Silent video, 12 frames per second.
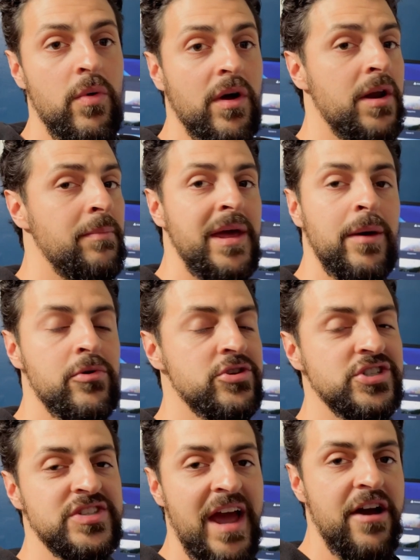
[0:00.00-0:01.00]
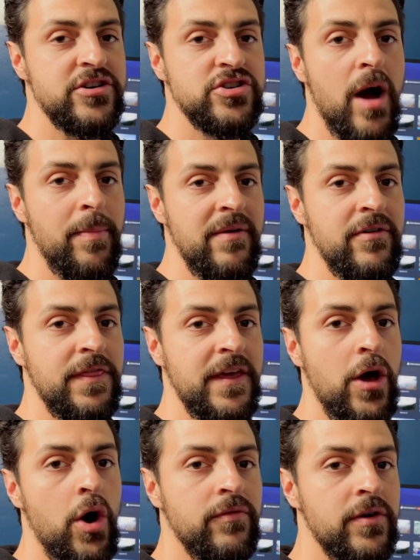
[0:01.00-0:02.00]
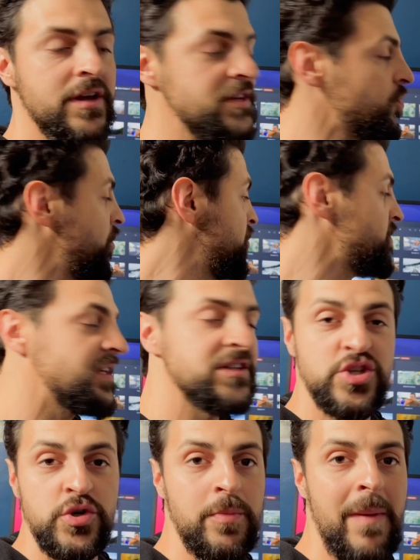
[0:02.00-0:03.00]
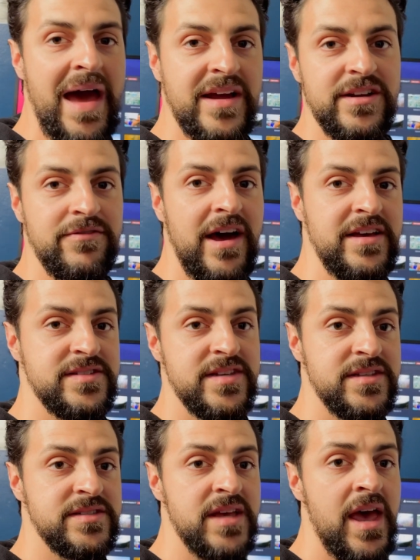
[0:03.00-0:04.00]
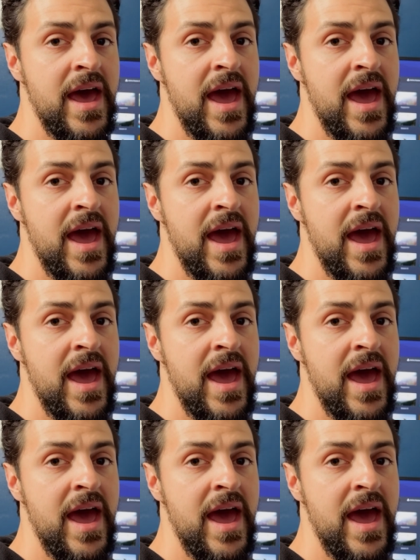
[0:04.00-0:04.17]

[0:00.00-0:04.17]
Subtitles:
we're going to be able to just airdrop everything over because we're using 2 Mac devices.